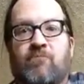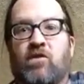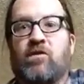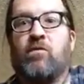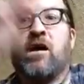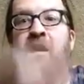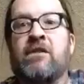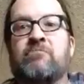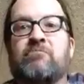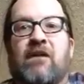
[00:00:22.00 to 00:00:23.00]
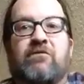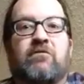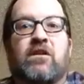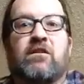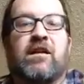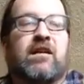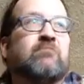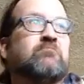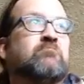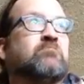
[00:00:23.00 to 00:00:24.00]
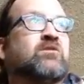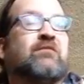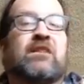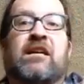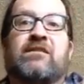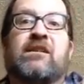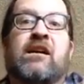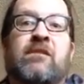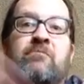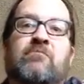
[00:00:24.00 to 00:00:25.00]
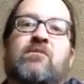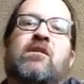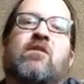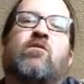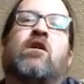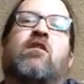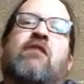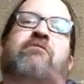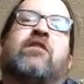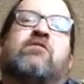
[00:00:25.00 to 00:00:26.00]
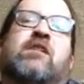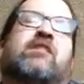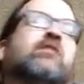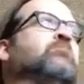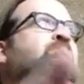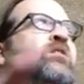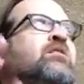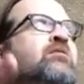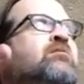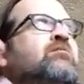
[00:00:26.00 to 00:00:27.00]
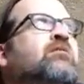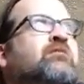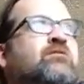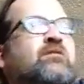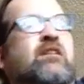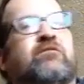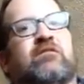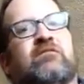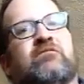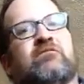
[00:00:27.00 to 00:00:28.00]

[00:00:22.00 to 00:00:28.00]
don't know why, haven't felt like it, just haven't had time. Well, I felt like it, but just haven't